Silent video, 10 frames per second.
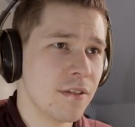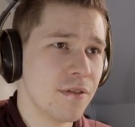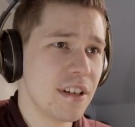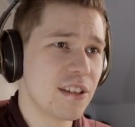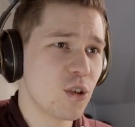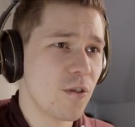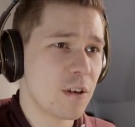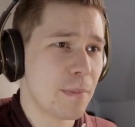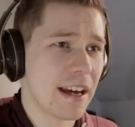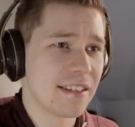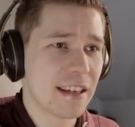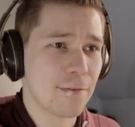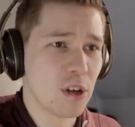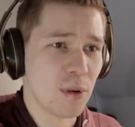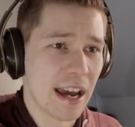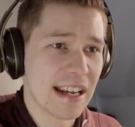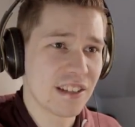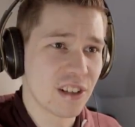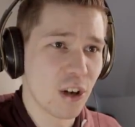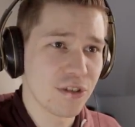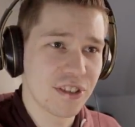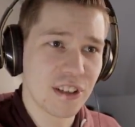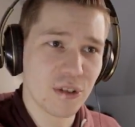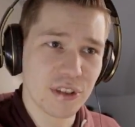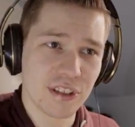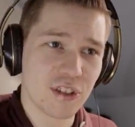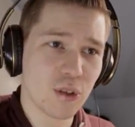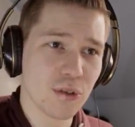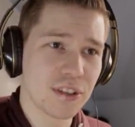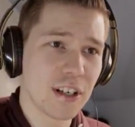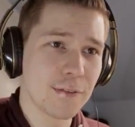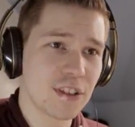These storage bays give you 8 slots in order to store stuff,